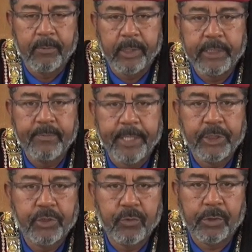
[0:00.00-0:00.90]
please make
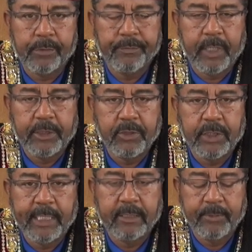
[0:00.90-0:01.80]
sure that you
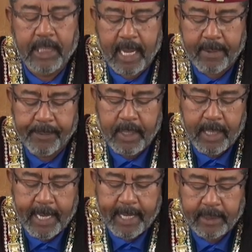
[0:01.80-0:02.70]
take some time
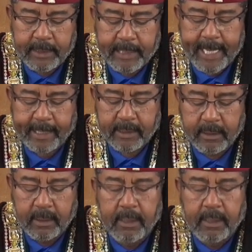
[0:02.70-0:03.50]
and text